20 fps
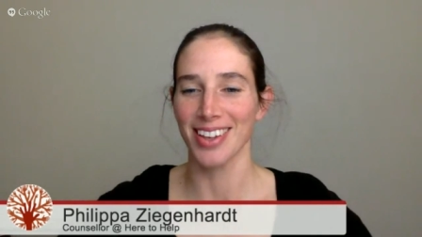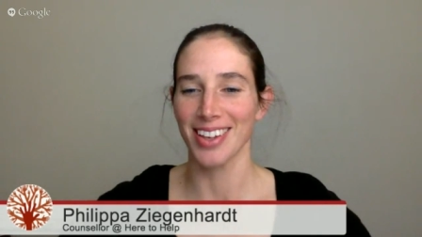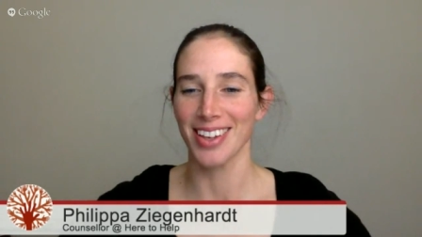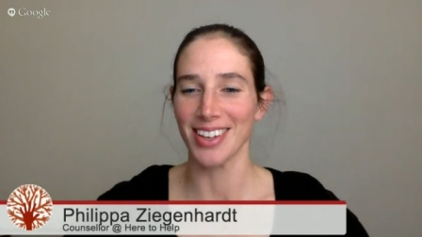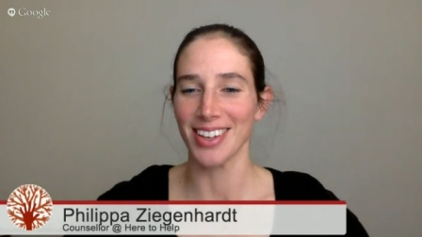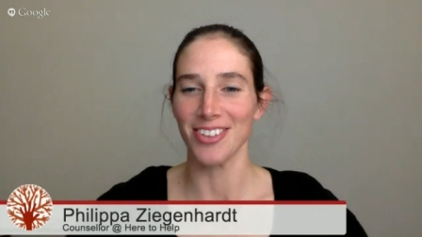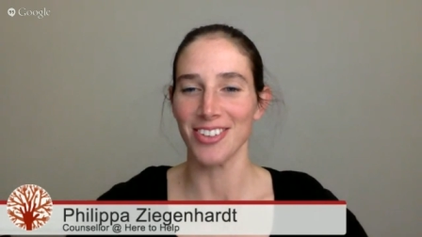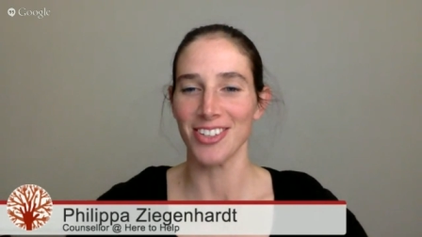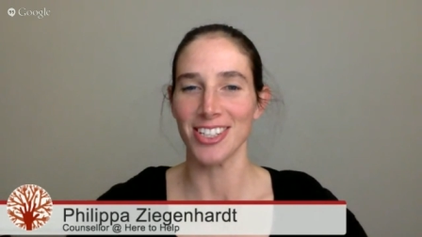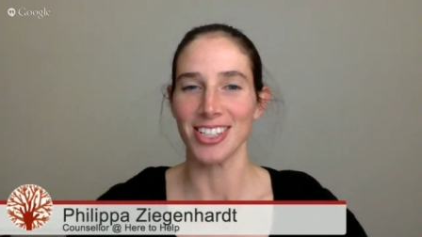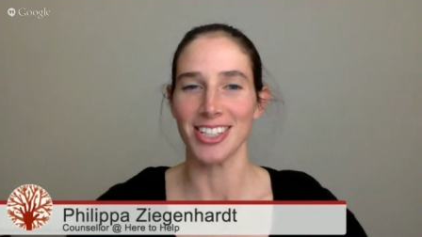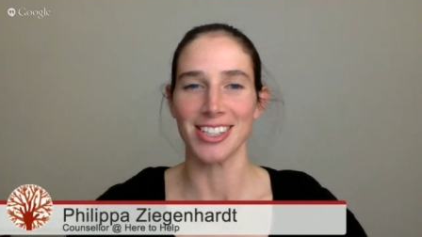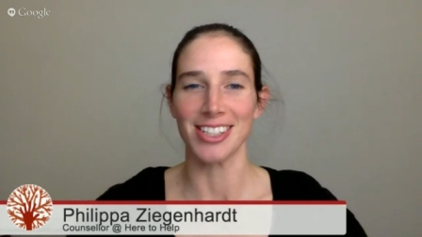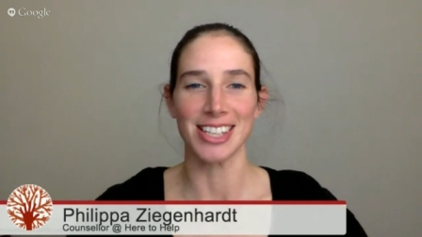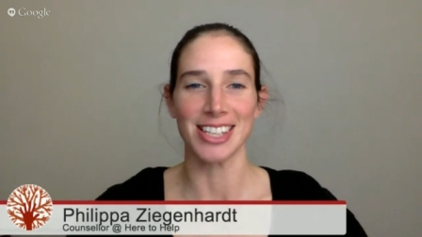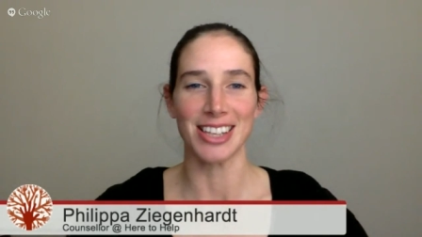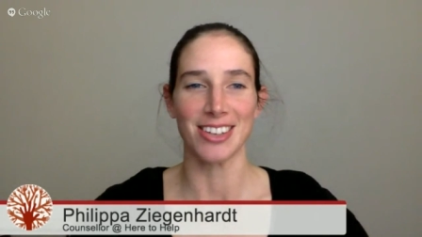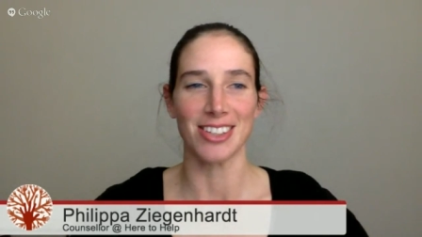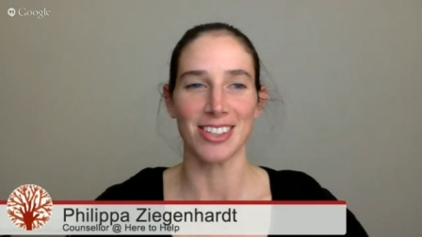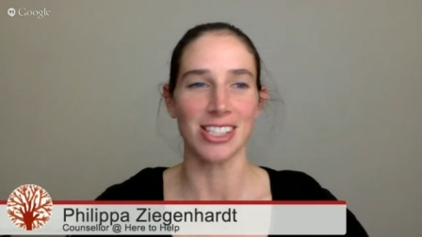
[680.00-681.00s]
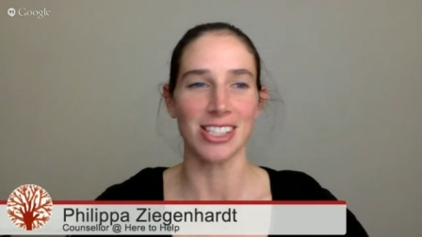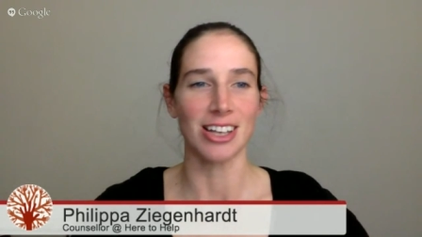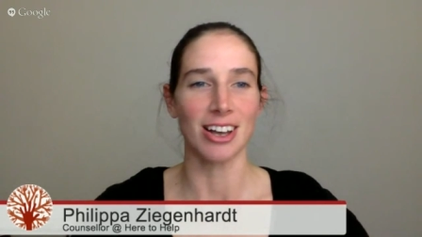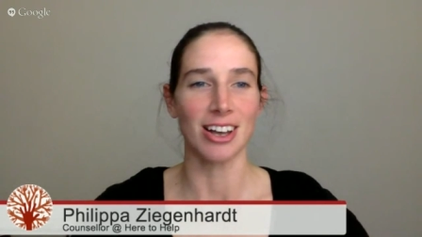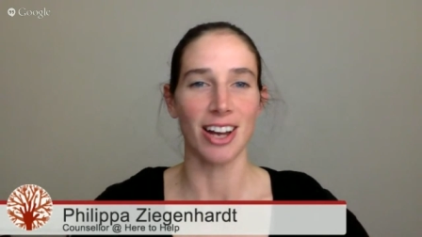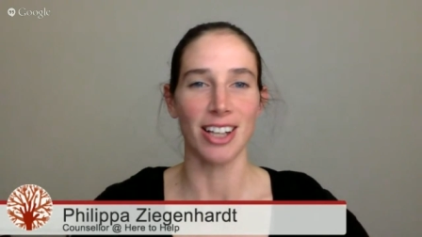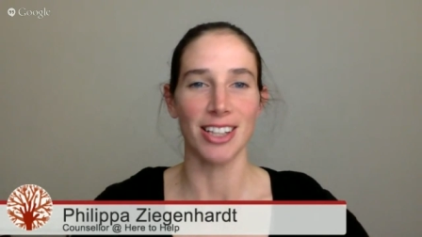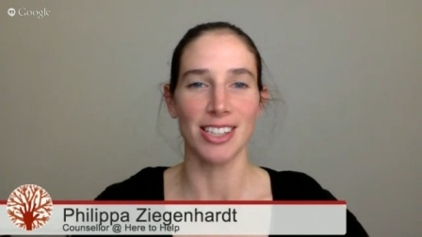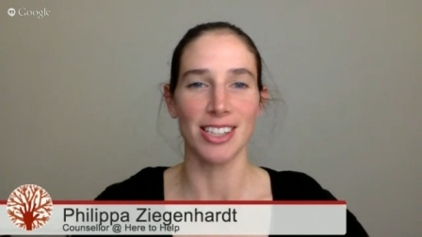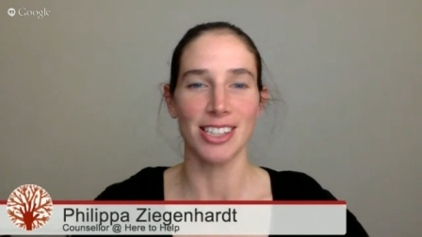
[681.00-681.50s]
If you didn't see those
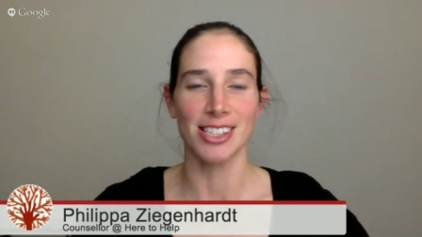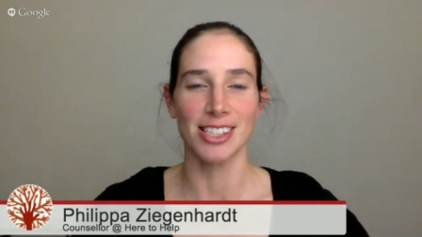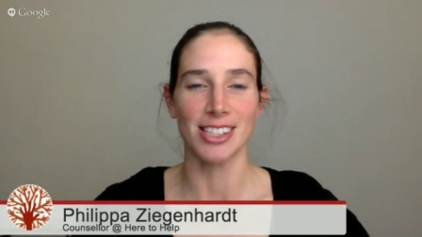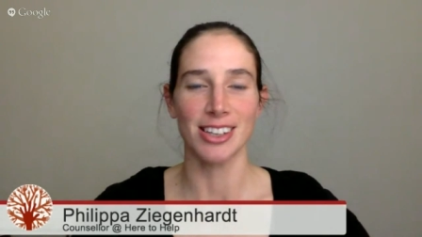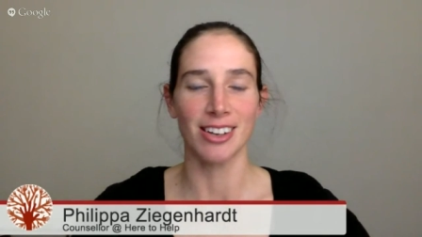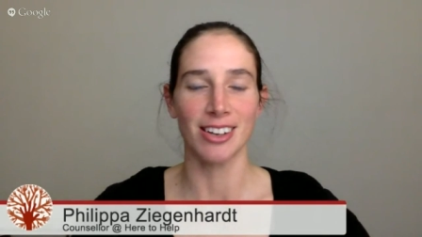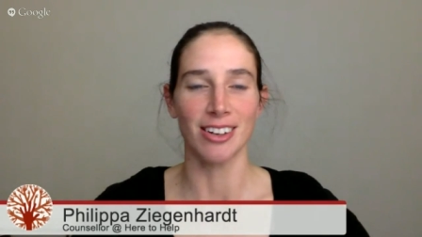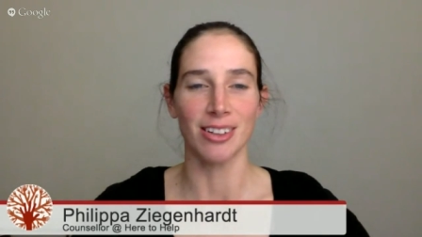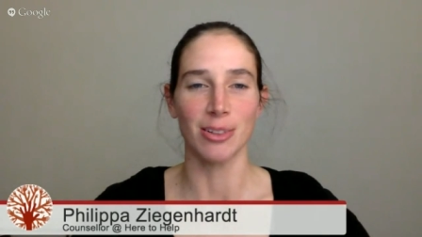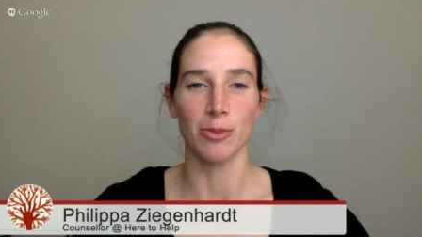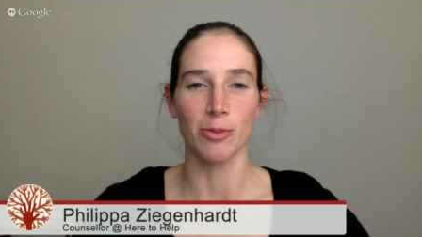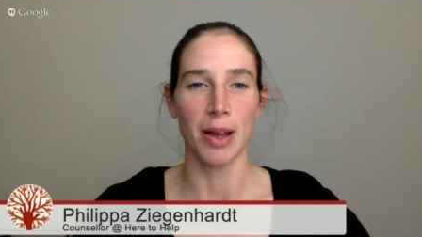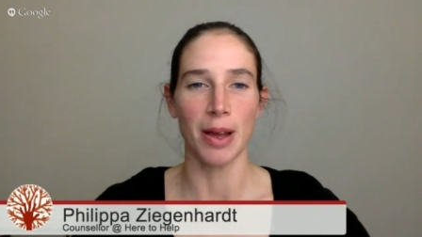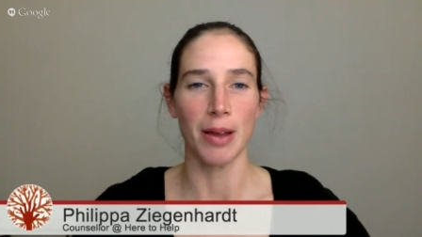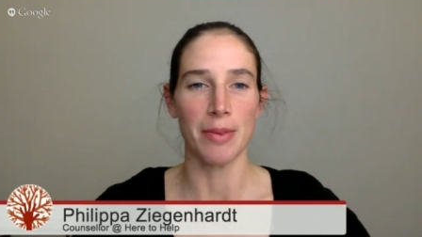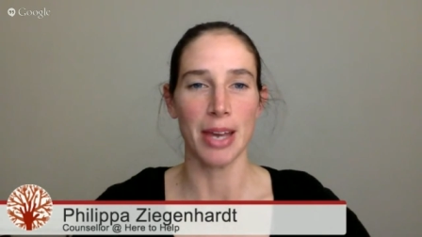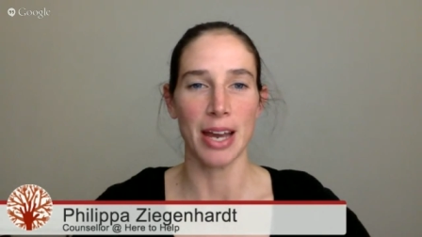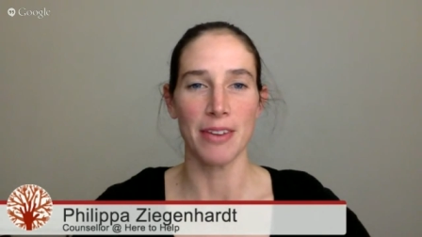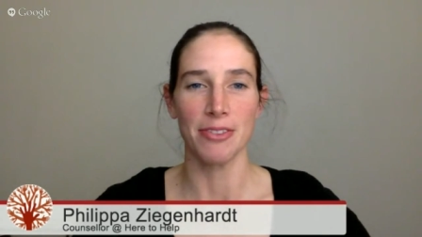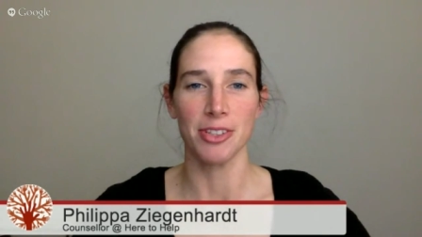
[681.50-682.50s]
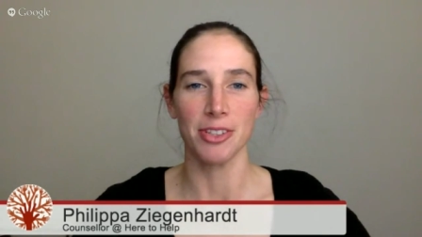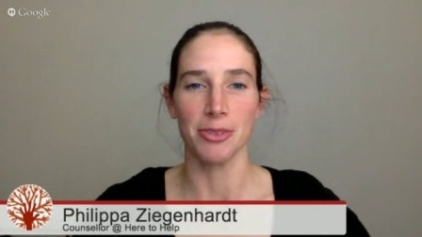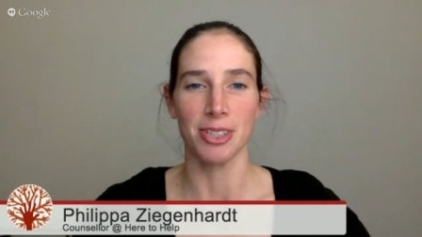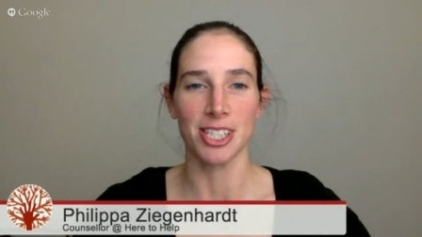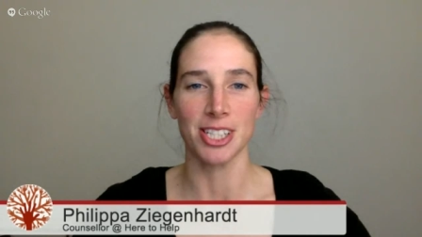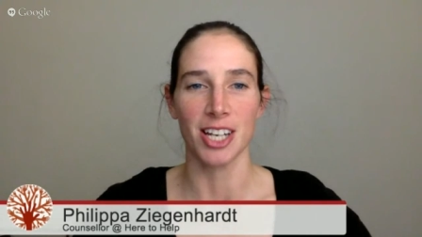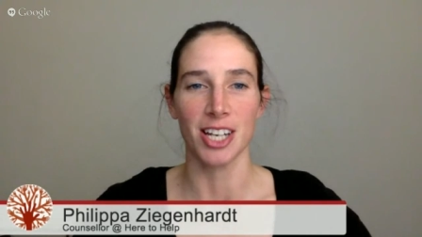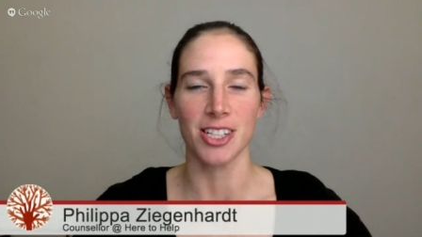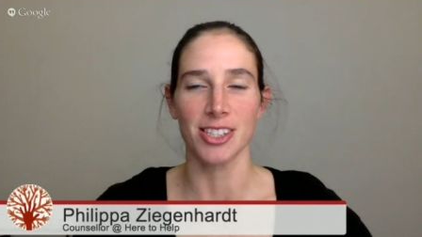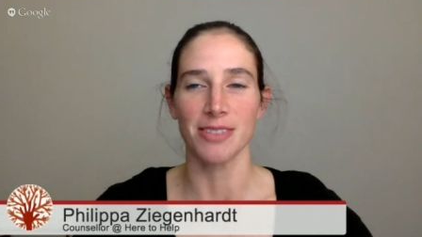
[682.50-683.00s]
slides, I'll maybe have to
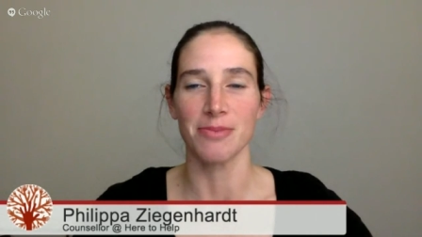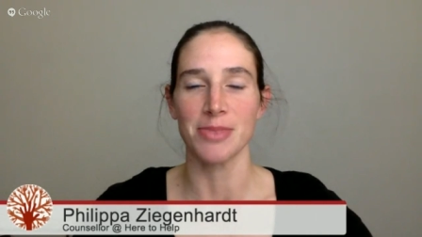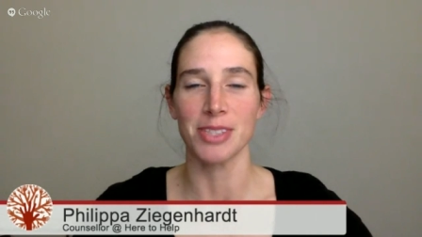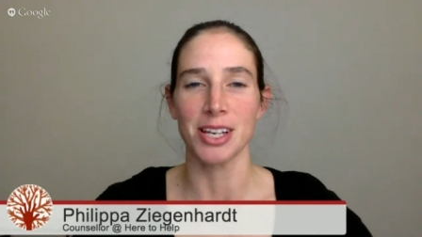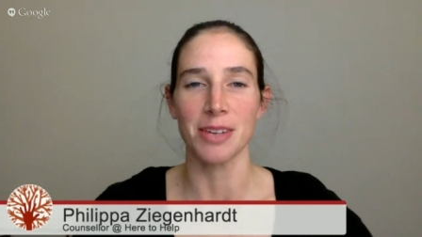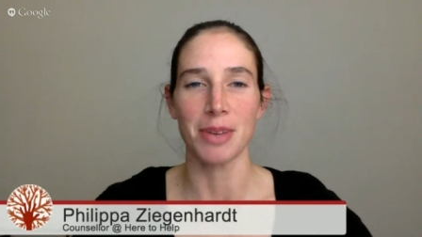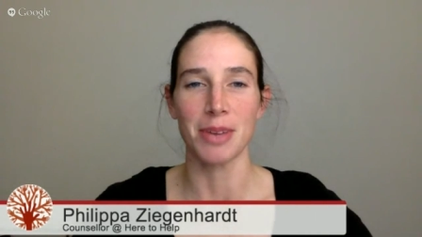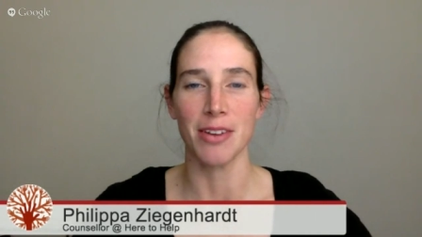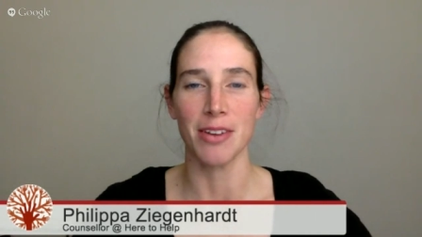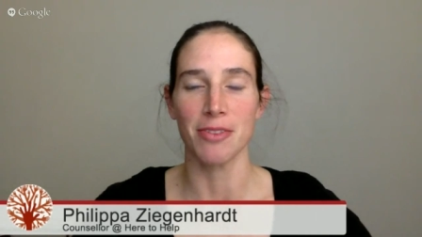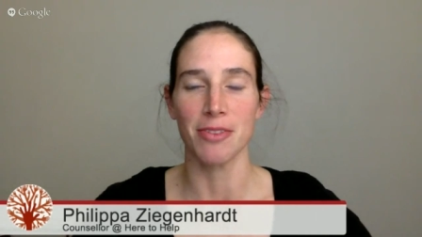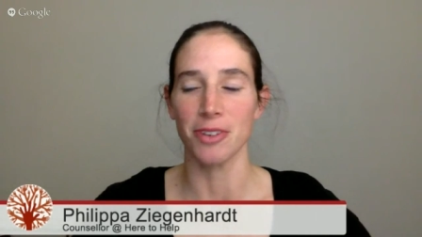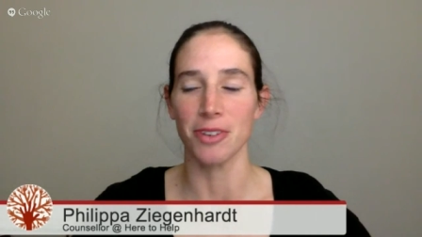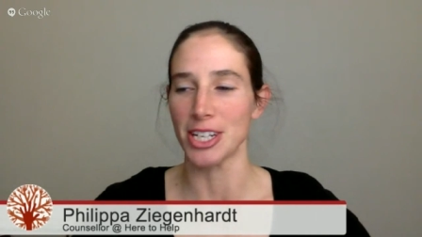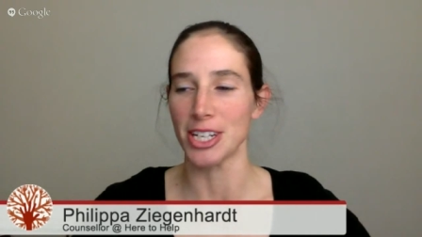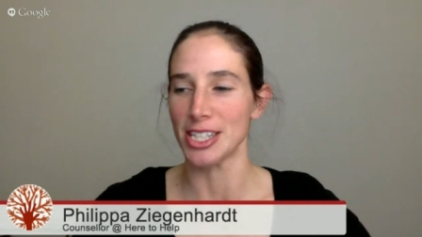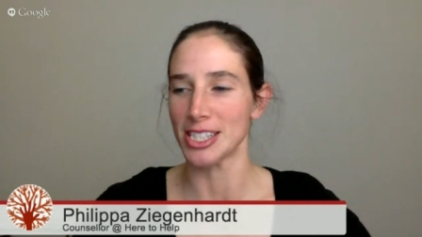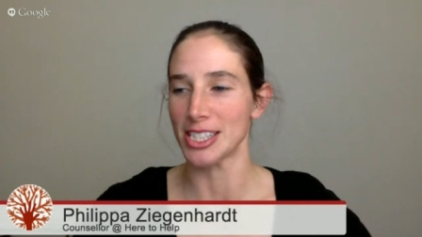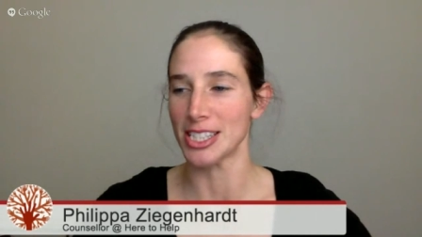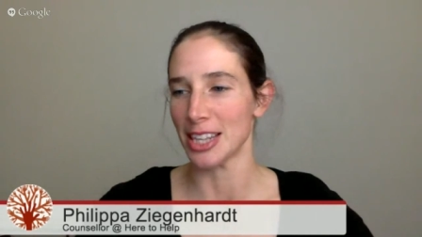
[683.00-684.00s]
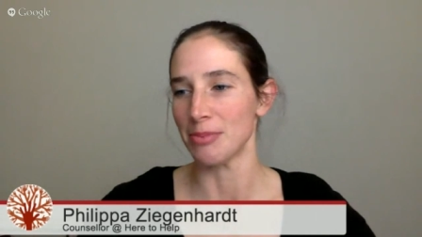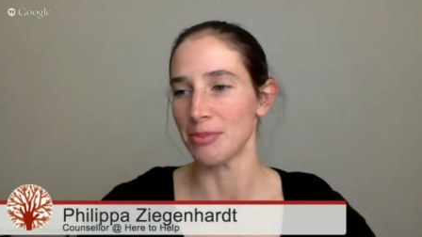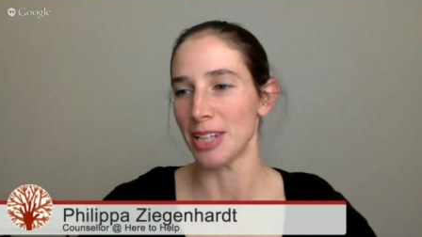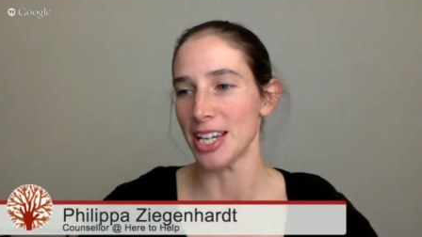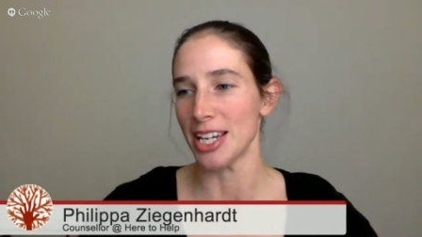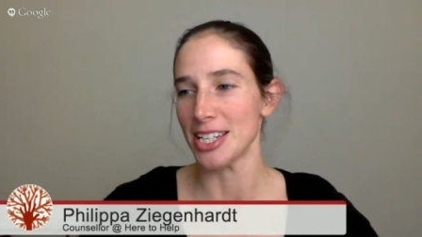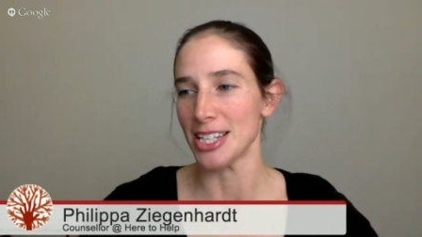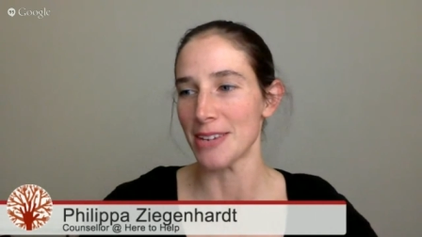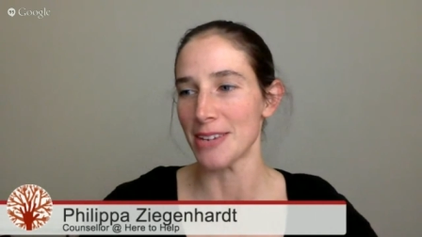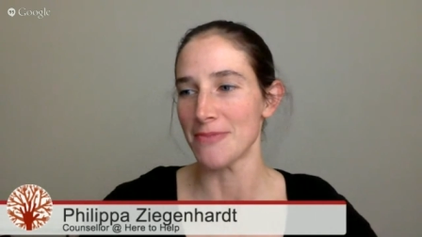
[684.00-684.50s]
attach them somehow for you to see them
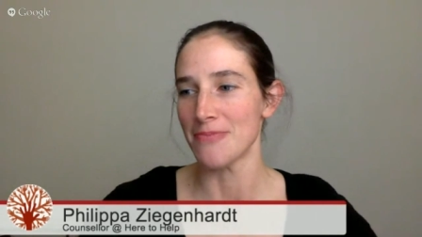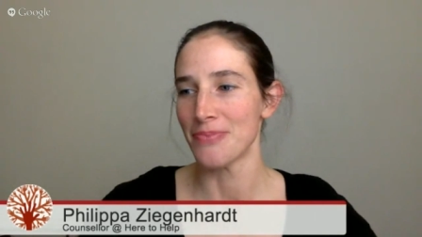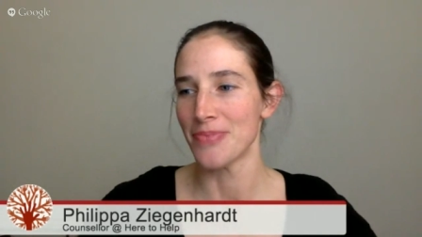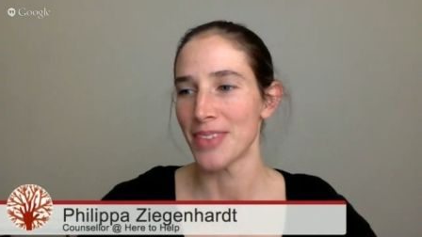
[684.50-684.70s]
later.